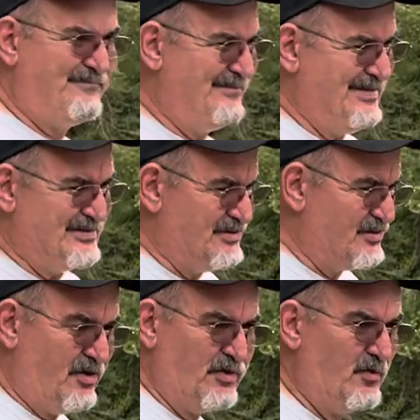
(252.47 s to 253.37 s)
This is
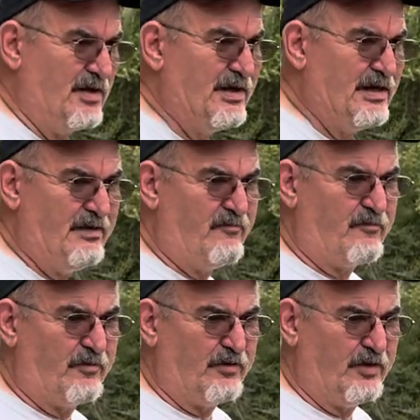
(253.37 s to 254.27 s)
all you really need
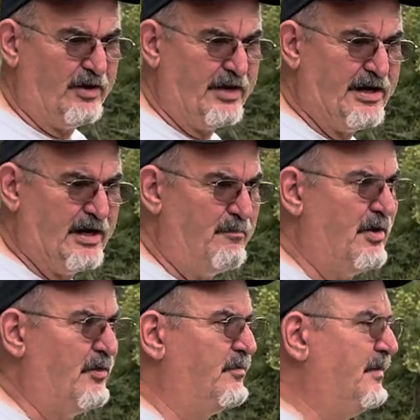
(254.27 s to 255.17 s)
for inland
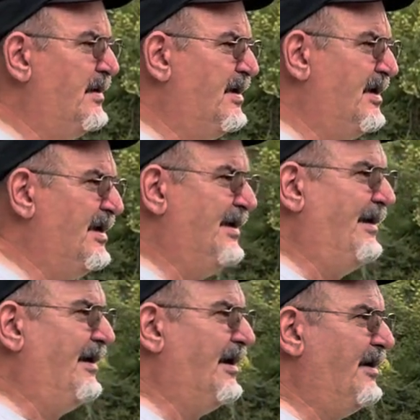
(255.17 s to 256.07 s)
boat.
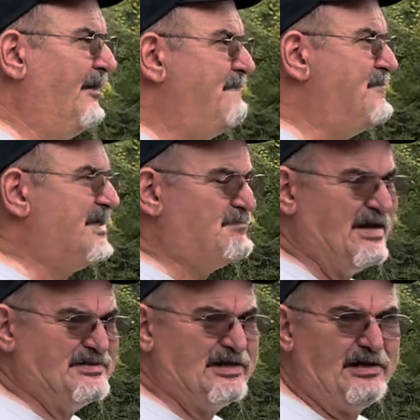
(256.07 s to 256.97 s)
It's
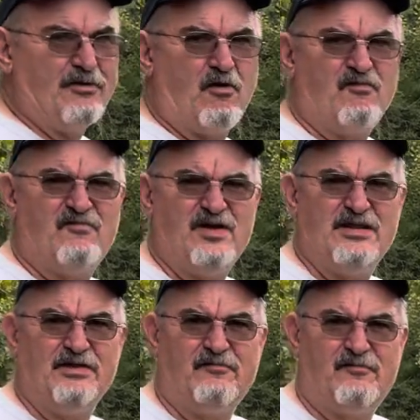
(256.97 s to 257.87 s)
basically an RV
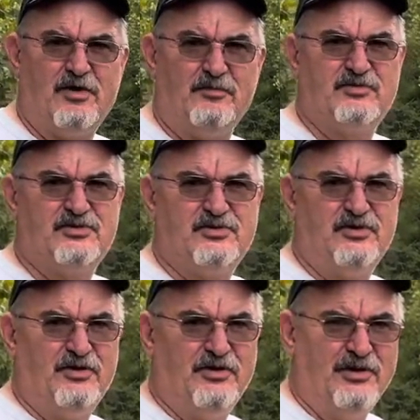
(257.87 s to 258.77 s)
that floats,
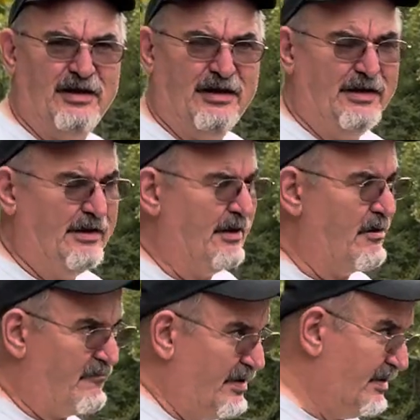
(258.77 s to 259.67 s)
an
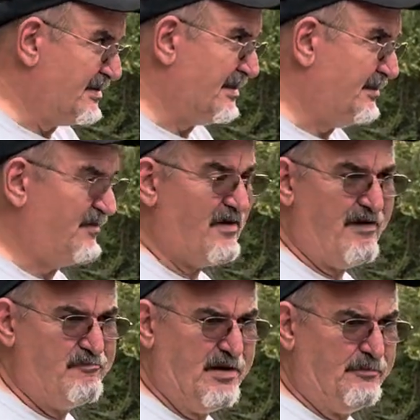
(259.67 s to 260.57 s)
RV that sleeps
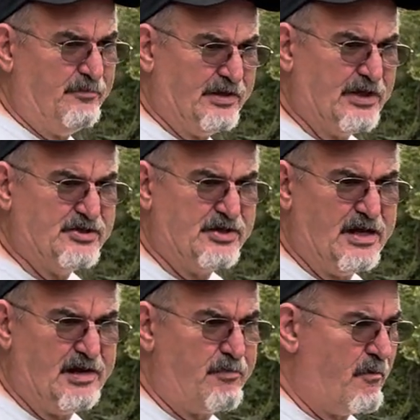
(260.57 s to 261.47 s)
5 people with a kitchenette
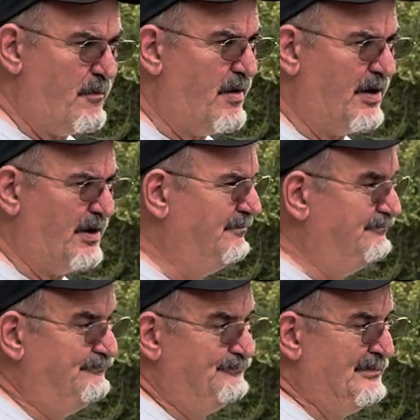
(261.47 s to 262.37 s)
and a porta potty.
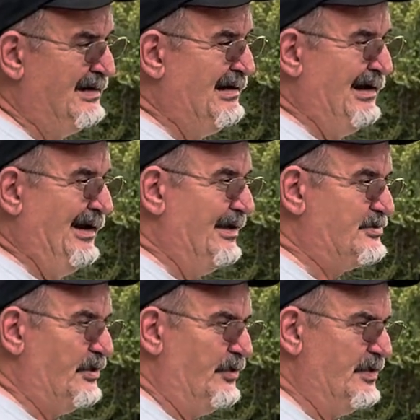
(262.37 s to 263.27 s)

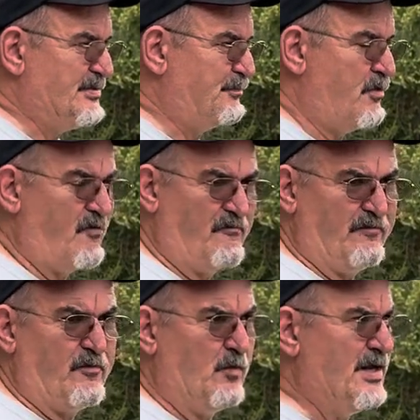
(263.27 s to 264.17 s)
So it's perfect
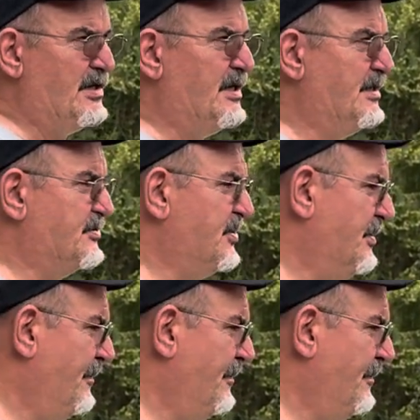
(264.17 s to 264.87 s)
for weekends.